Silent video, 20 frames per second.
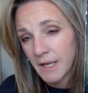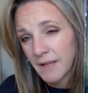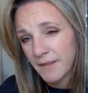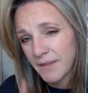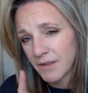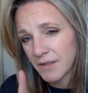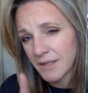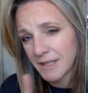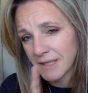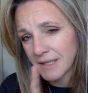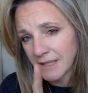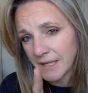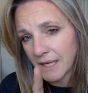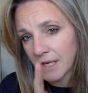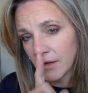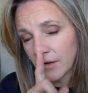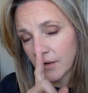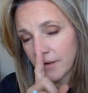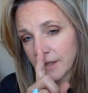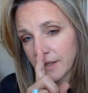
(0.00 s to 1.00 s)
There is a
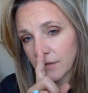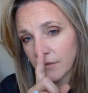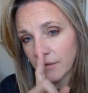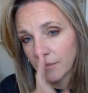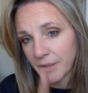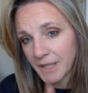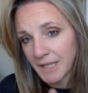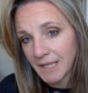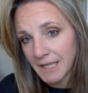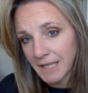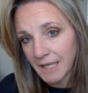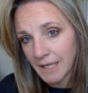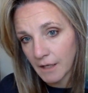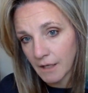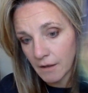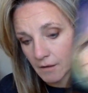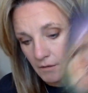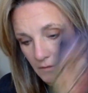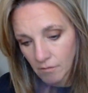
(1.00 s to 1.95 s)
cycle that's repeating.